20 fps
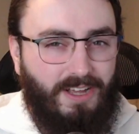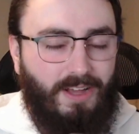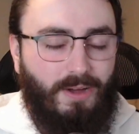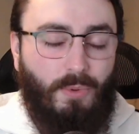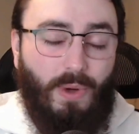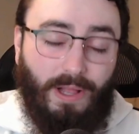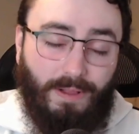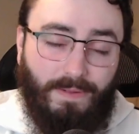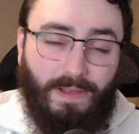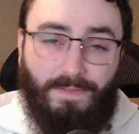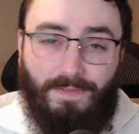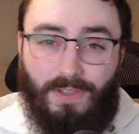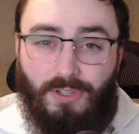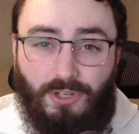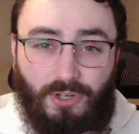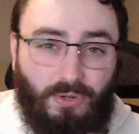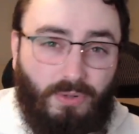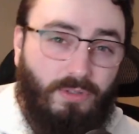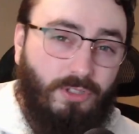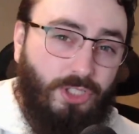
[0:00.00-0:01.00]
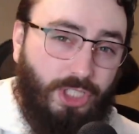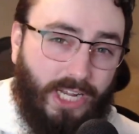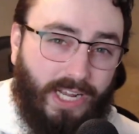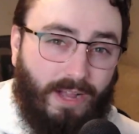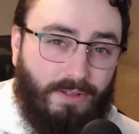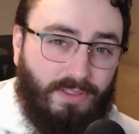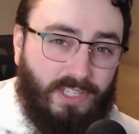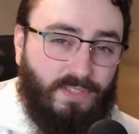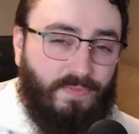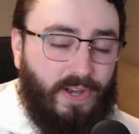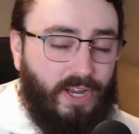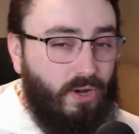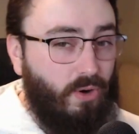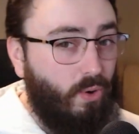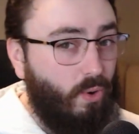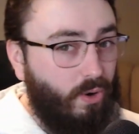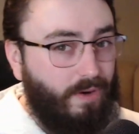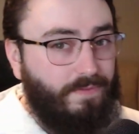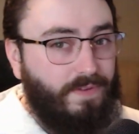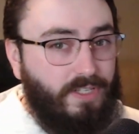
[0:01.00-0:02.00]
Well, if you do, check out this video.
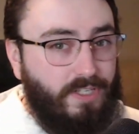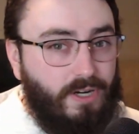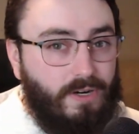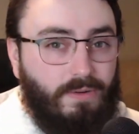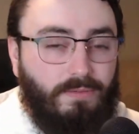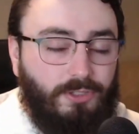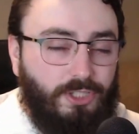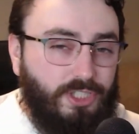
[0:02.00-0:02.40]
Or if you don't,